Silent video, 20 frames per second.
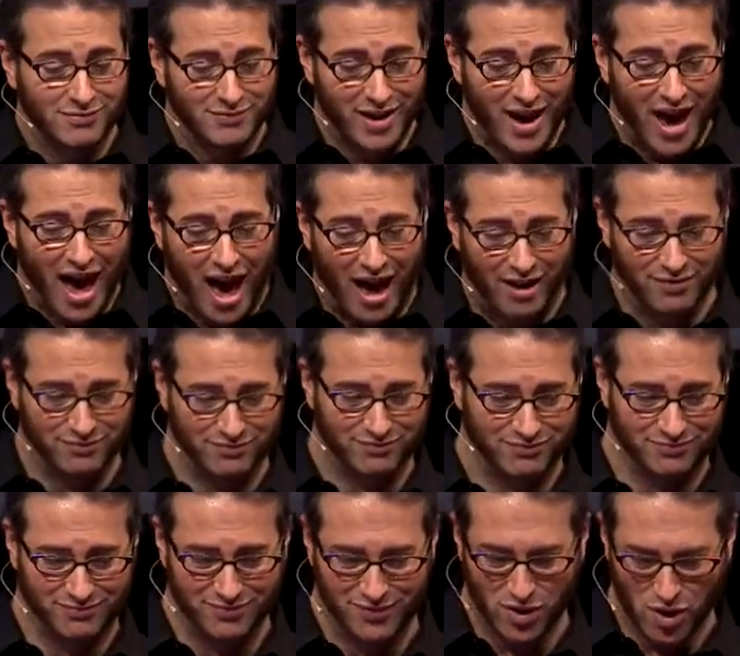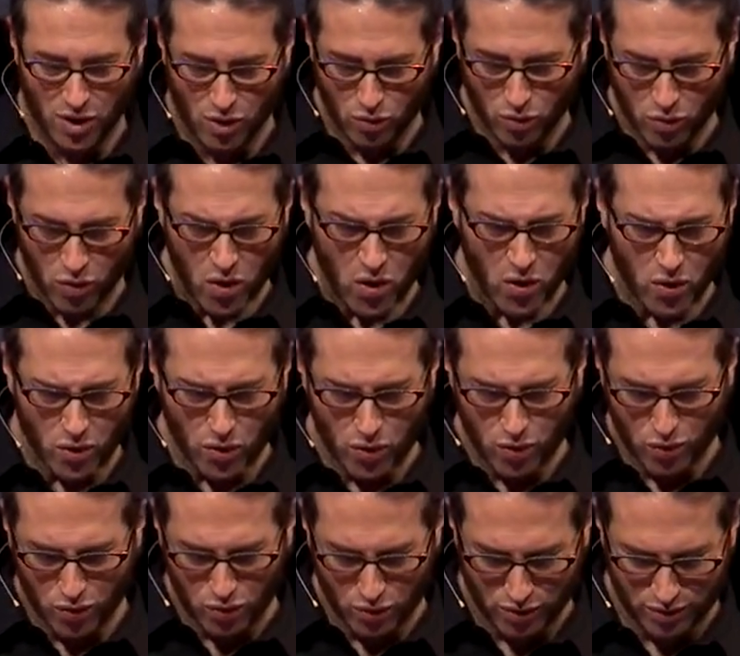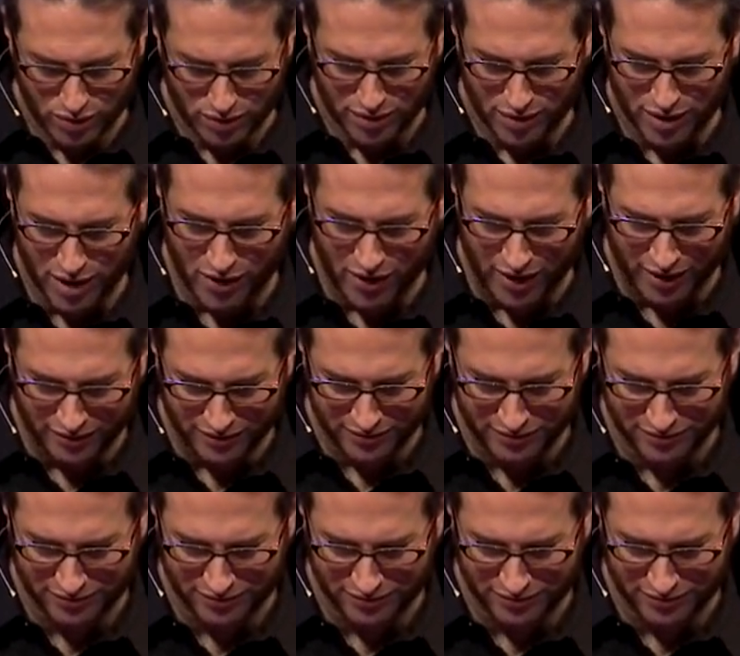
Yeah. Woo! All right.